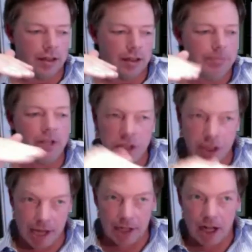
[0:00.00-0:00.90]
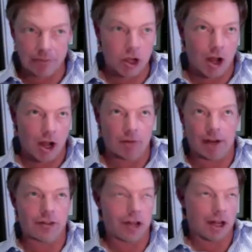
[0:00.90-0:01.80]
the military.com talk, when I
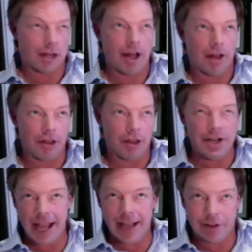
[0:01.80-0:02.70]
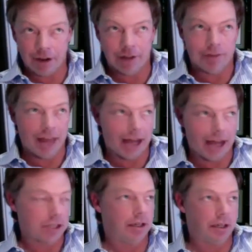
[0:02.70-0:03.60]
talk about the nadir of that
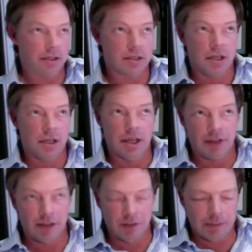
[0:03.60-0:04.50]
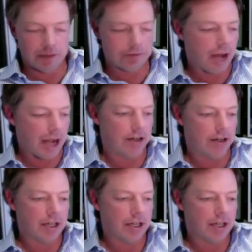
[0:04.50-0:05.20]
experience of having been fired,